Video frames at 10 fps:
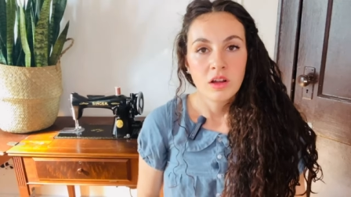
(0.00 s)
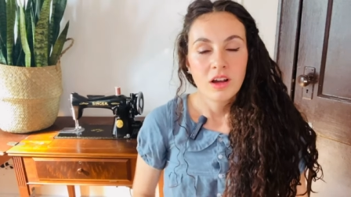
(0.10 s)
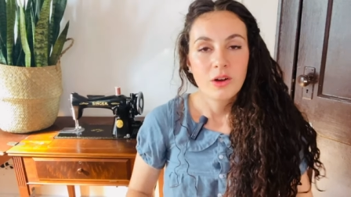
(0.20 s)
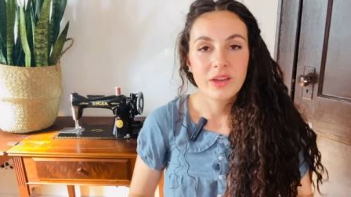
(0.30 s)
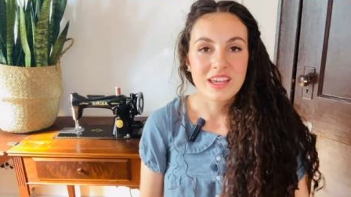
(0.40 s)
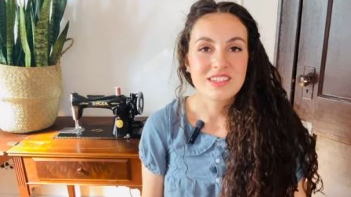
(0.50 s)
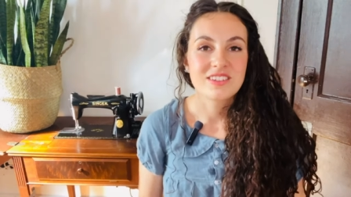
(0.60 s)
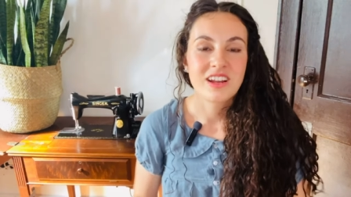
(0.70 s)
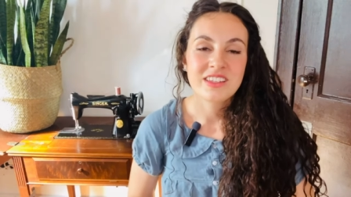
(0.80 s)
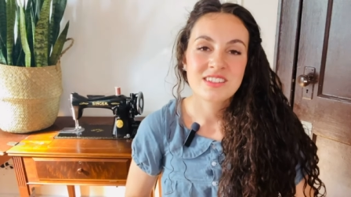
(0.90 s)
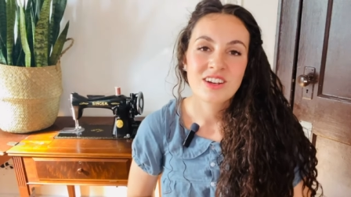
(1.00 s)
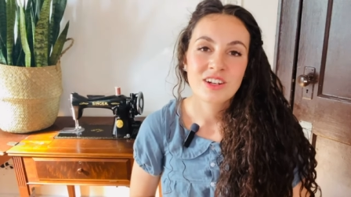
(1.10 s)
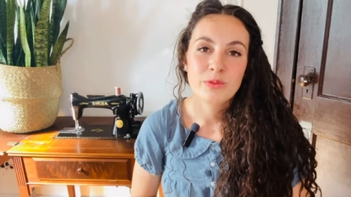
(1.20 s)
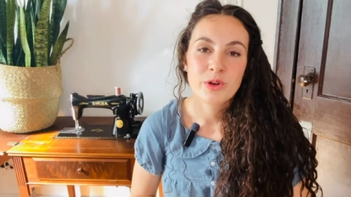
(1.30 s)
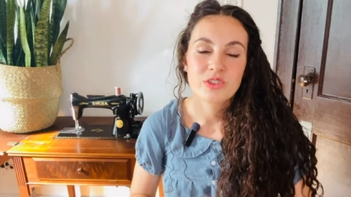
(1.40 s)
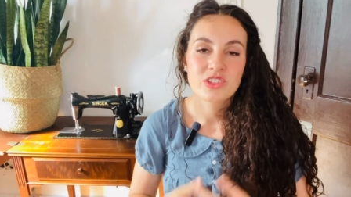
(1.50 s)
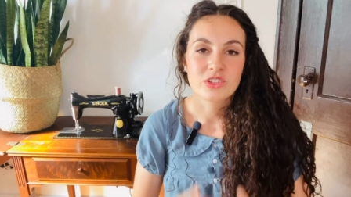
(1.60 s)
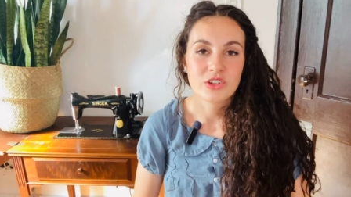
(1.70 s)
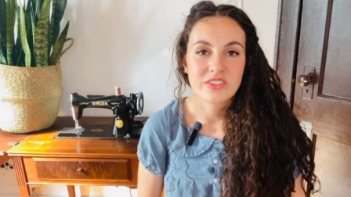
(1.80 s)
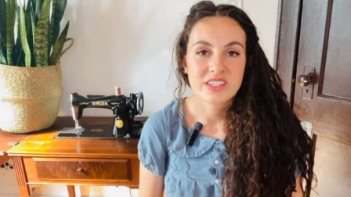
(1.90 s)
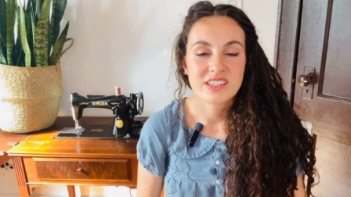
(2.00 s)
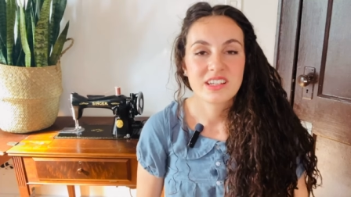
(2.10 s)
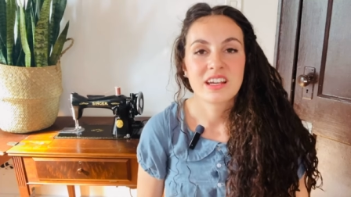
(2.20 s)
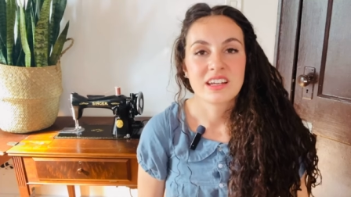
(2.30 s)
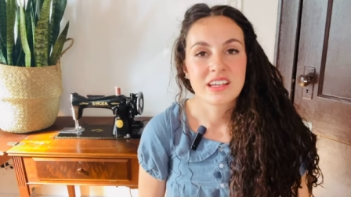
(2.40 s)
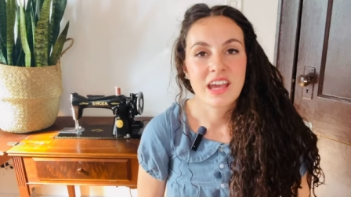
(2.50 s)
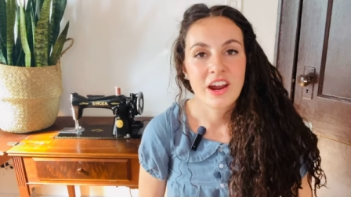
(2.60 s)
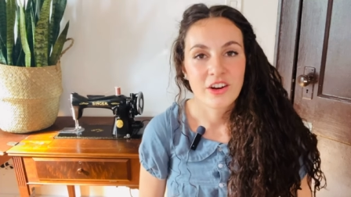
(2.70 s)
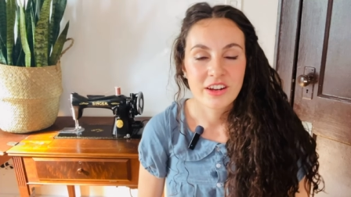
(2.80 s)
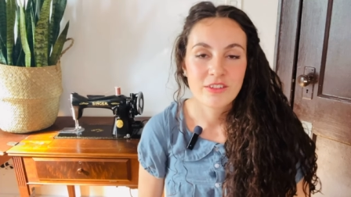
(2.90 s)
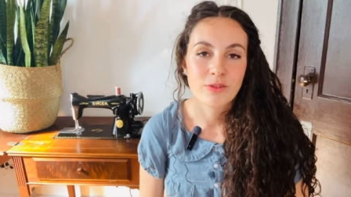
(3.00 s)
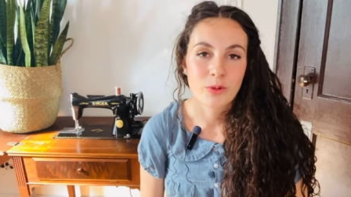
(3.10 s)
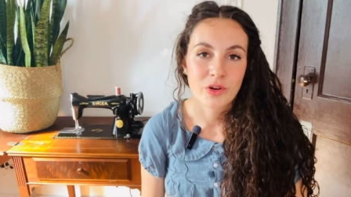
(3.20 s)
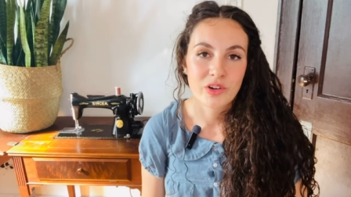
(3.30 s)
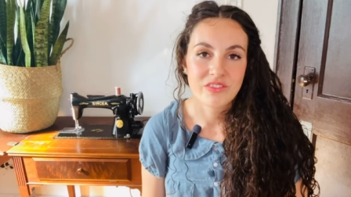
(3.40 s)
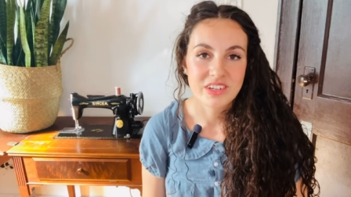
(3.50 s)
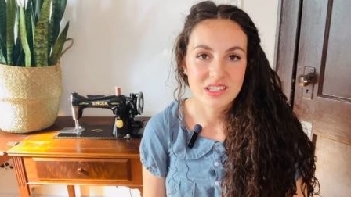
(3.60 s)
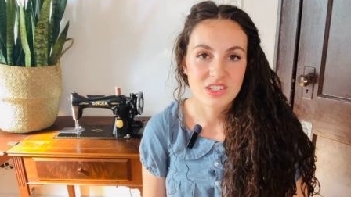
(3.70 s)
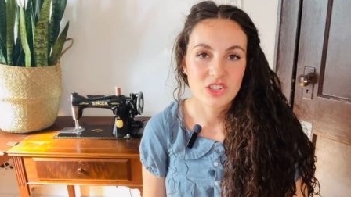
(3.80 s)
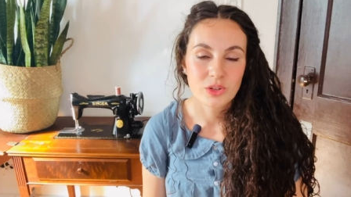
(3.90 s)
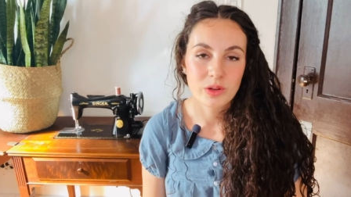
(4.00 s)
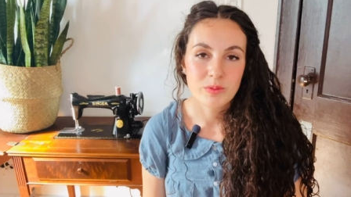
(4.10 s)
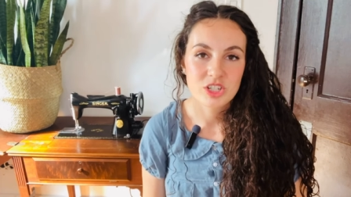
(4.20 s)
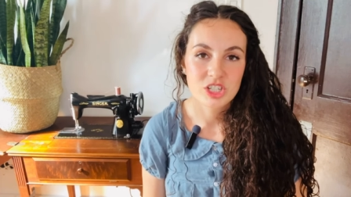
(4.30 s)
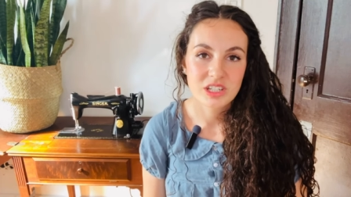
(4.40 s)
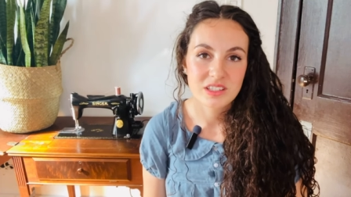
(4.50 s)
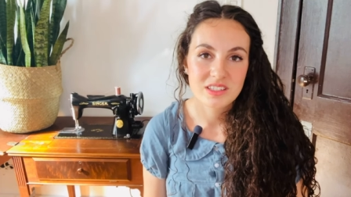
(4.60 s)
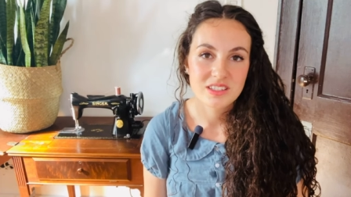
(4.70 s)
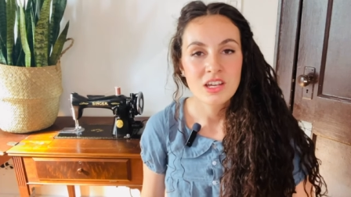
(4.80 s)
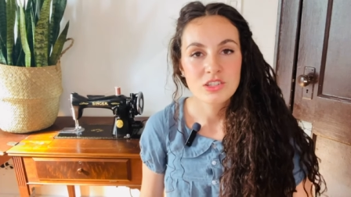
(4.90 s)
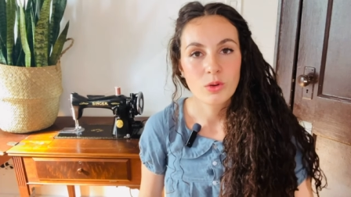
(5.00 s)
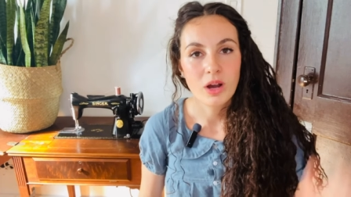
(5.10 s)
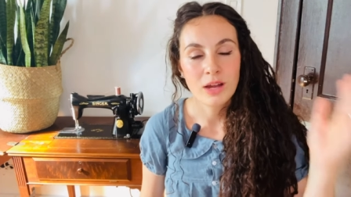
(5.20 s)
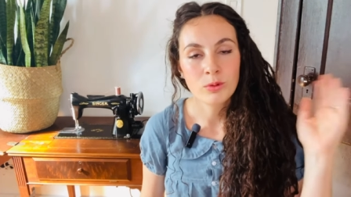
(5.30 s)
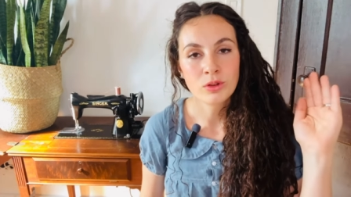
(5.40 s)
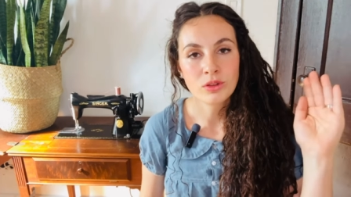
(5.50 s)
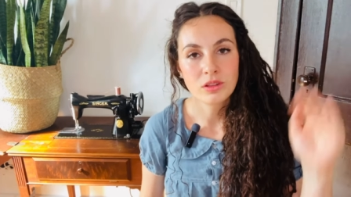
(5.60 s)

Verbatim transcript: Okay, so now let's talk about servicing and caring for vintage sewing machines. So I will